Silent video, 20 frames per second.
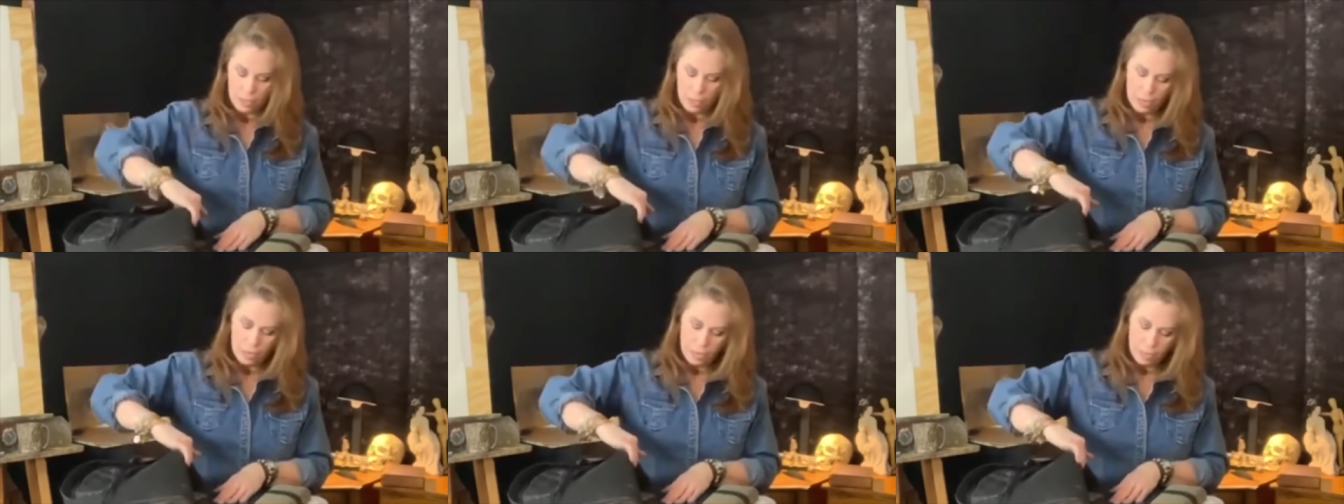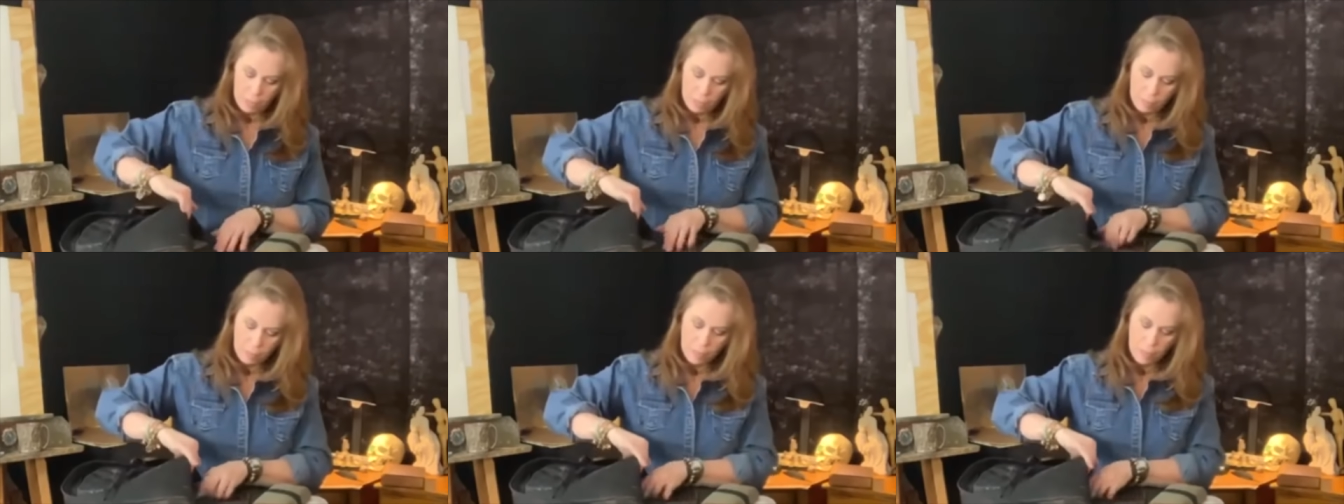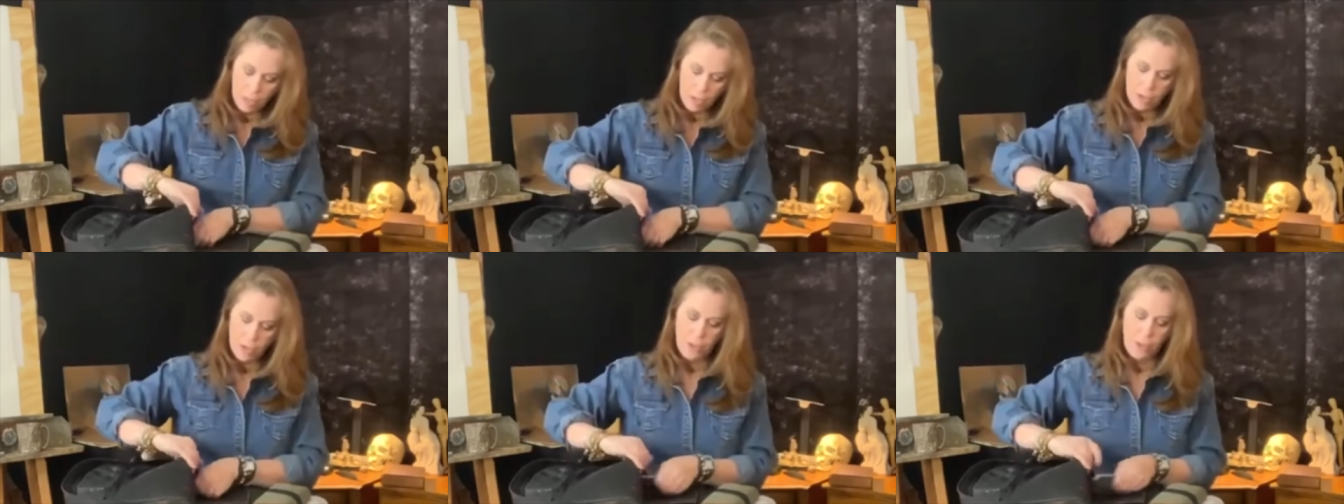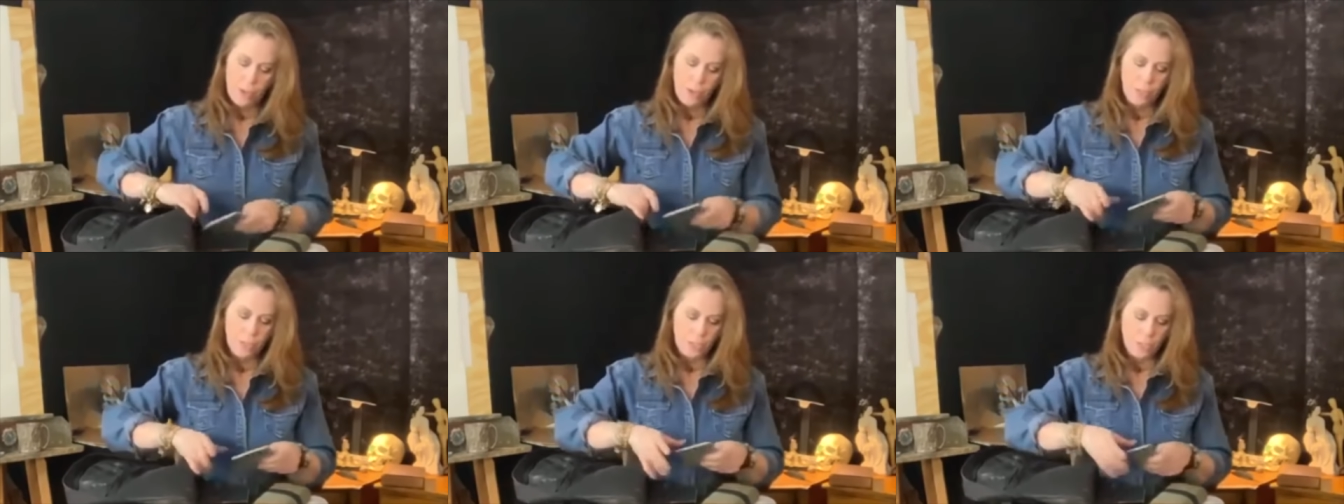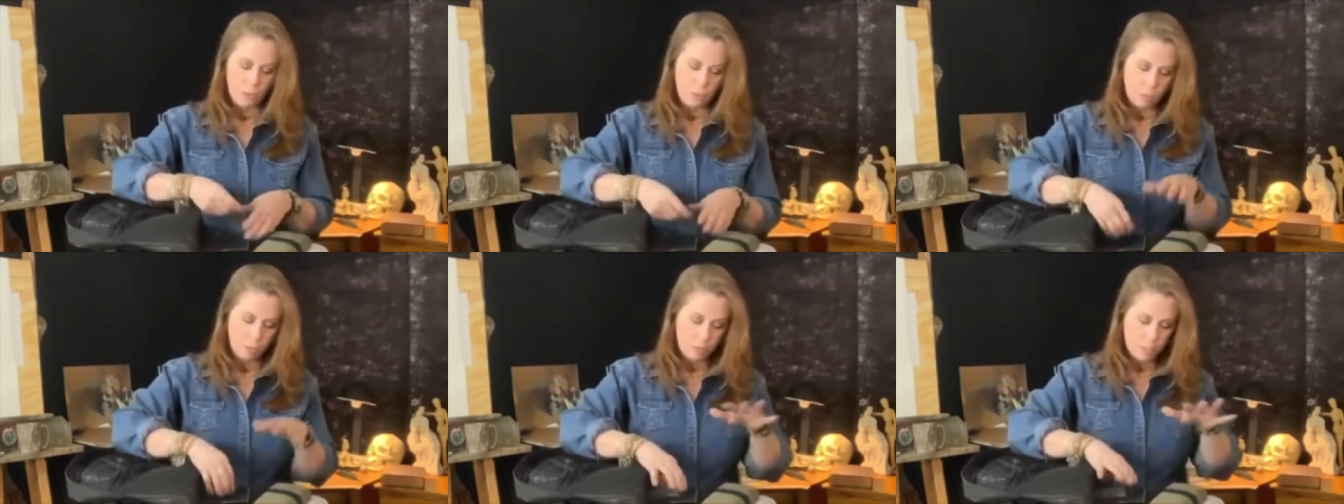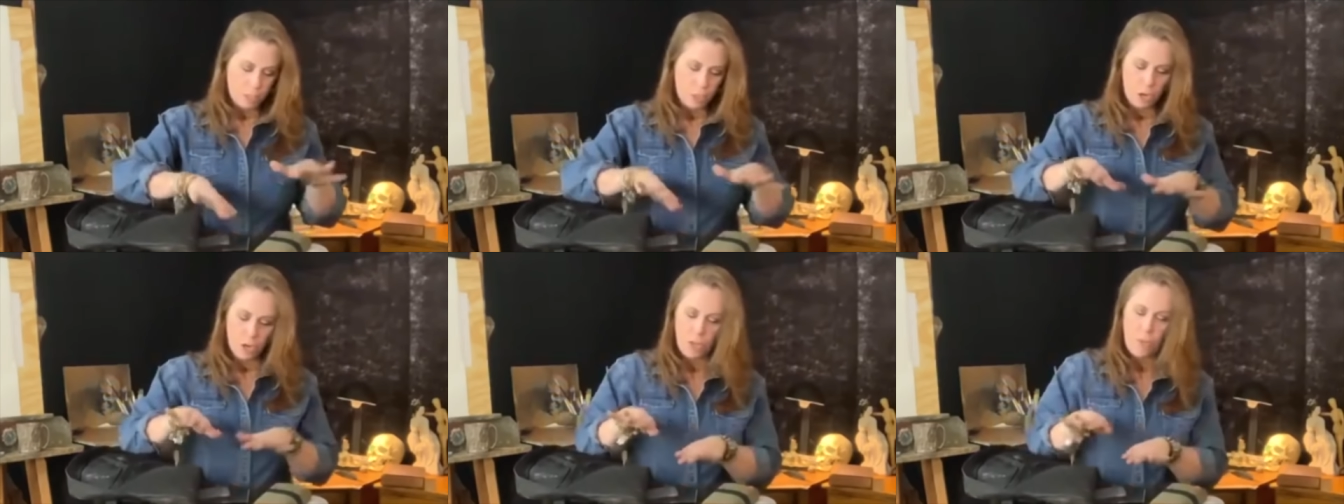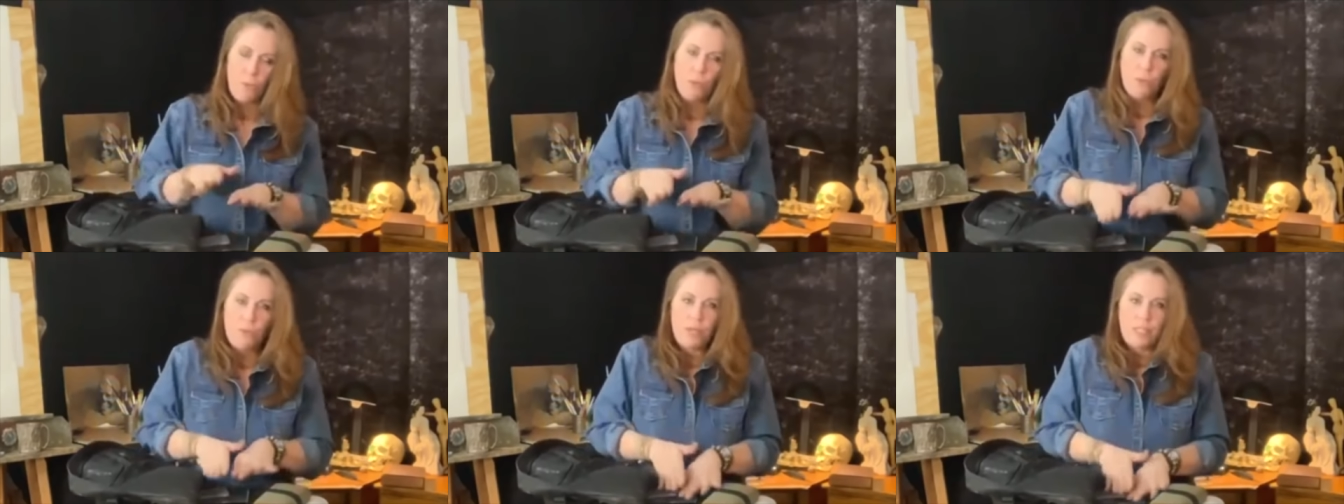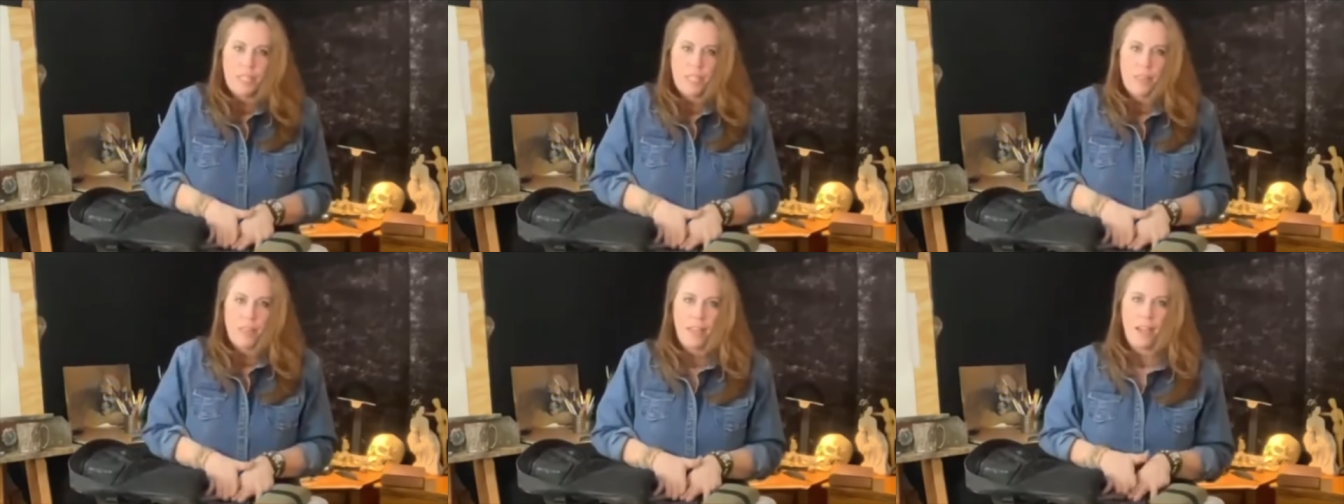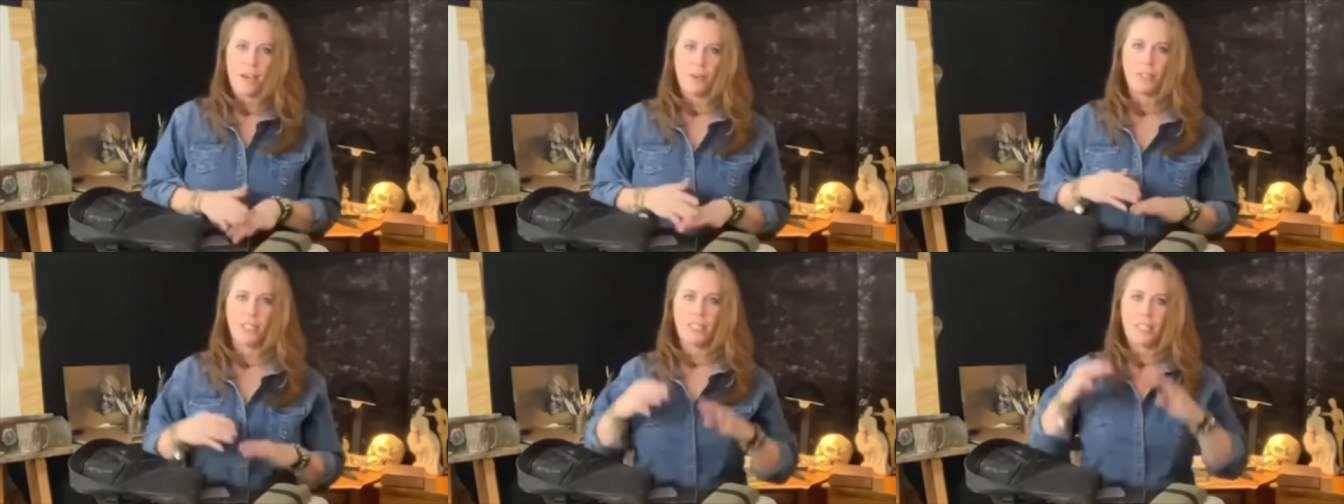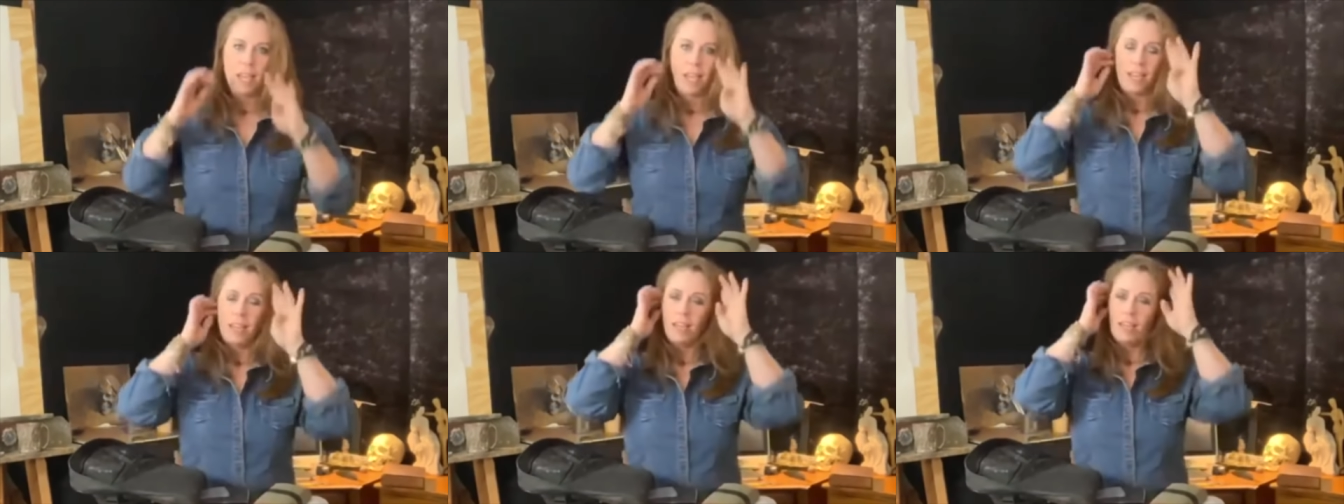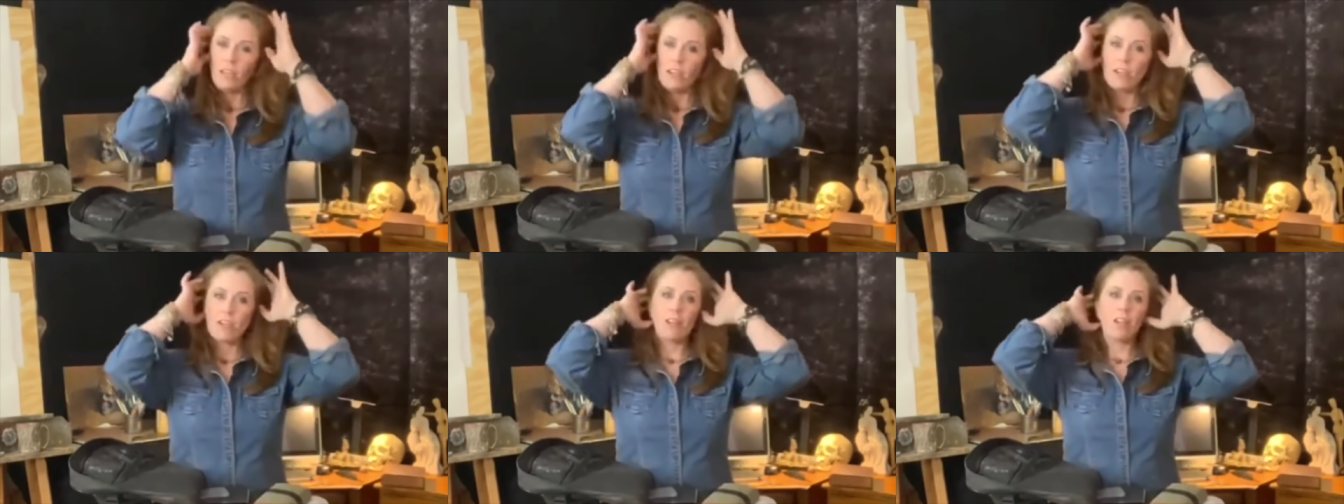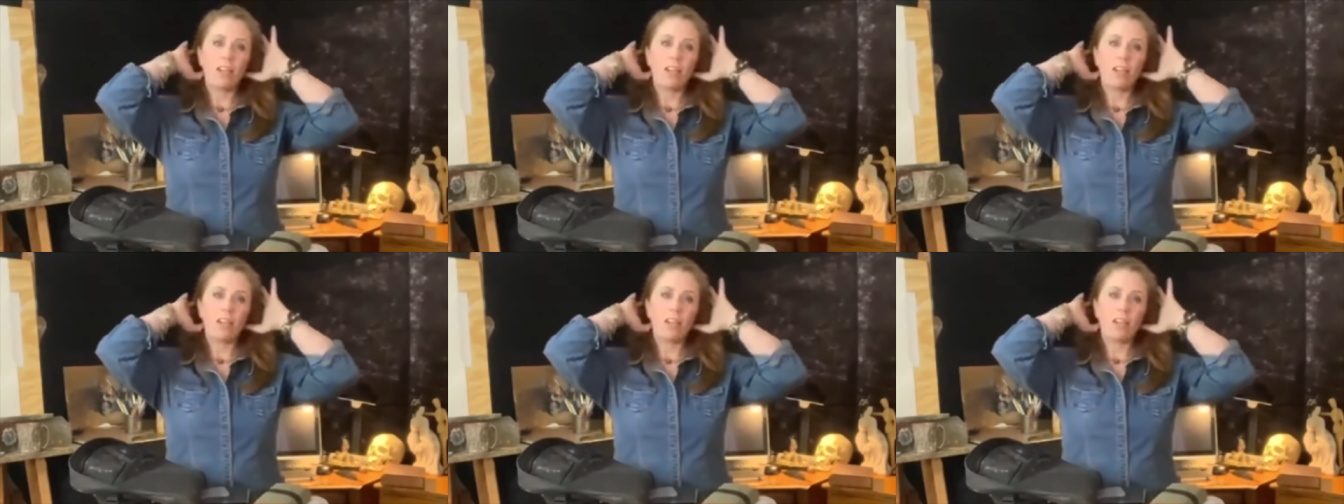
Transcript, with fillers: Um, so starting with what's on the outside here,